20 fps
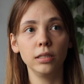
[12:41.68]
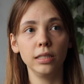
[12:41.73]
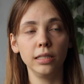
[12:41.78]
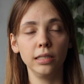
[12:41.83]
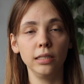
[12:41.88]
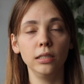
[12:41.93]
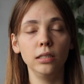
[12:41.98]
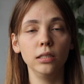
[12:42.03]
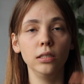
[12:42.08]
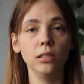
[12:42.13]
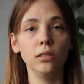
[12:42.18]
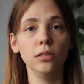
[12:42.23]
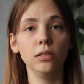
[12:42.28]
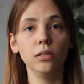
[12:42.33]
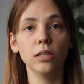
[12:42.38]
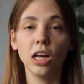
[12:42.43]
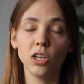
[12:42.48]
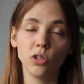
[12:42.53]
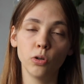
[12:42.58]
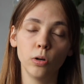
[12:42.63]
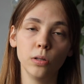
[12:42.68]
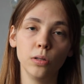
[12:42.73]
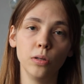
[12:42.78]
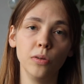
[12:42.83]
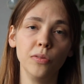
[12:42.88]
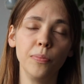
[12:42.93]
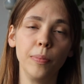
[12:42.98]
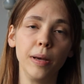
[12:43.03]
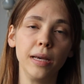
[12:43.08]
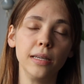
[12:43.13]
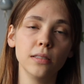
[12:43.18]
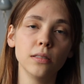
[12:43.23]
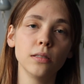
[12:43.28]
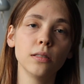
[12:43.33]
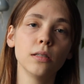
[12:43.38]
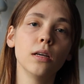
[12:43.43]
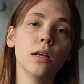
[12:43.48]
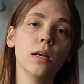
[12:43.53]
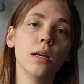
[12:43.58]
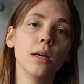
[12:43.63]
the natural toothpaste
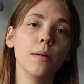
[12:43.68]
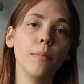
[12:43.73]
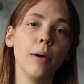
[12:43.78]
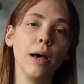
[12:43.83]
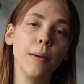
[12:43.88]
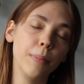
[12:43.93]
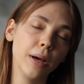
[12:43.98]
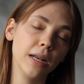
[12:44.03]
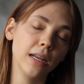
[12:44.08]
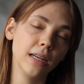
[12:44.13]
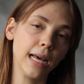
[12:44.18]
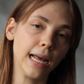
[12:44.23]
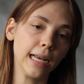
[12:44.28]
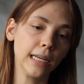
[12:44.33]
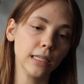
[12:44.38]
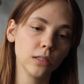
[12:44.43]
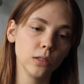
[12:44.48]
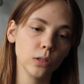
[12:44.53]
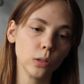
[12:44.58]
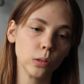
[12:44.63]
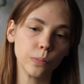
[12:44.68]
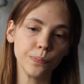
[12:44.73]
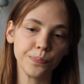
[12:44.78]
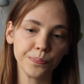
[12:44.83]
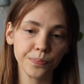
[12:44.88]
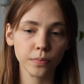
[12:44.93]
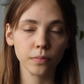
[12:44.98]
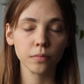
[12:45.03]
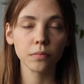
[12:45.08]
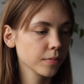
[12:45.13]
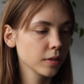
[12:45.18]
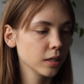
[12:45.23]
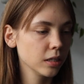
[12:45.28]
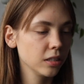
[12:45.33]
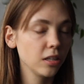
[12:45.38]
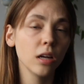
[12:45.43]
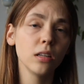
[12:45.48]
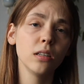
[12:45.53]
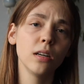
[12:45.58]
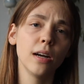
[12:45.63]
by Banana. So
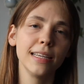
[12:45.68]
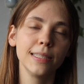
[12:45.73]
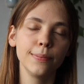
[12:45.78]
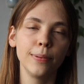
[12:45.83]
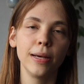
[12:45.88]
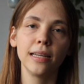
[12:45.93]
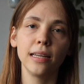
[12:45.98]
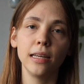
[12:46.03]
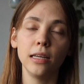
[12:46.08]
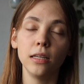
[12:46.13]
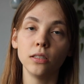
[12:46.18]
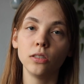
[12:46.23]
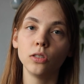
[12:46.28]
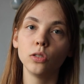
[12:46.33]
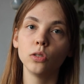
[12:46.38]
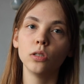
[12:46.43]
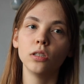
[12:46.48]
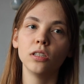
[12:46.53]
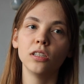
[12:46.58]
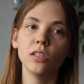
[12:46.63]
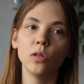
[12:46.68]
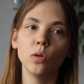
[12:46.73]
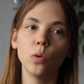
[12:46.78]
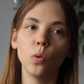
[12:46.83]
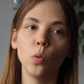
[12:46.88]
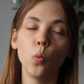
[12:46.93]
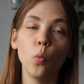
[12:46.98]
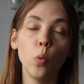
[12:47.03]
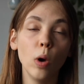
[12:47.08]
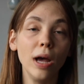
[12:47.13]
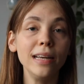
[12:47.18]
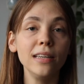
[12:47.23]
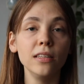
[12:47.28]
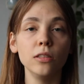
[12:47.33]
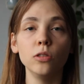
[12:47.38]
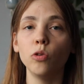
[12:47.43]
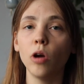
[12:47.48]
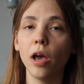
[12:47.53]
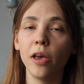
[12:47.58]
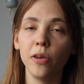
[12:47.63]
the other aspect is, when
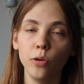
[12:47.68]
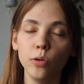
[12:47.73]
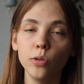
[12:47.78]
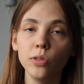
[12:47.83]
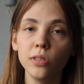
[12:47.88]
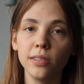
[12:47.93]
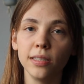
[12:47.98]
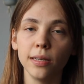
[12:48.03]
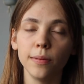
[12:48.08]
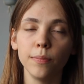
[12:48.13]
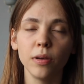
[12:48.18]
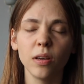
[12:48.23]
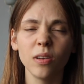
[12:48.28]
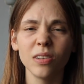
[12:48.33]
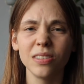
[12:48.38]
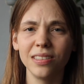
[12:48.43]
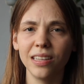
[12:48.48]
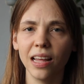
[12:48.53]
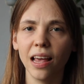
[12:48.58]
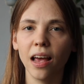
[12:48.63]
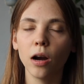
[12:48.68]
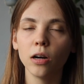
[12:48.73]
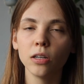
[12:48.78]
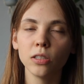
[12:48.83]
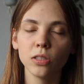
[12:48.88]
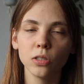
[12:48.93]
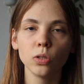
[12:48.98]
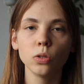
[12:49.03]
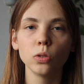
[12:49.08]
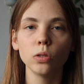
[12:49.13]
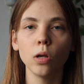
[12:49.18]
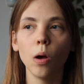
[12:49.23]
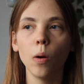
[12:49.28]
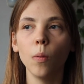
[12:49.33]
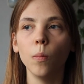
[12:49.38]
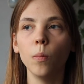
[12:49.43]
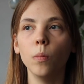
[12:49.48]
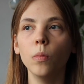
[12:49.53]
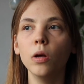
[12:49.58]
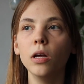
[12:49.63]
do I use them? Because there are
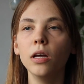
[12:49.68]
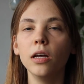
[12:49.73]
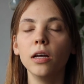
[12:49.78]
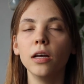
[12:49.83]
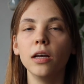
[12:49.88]
some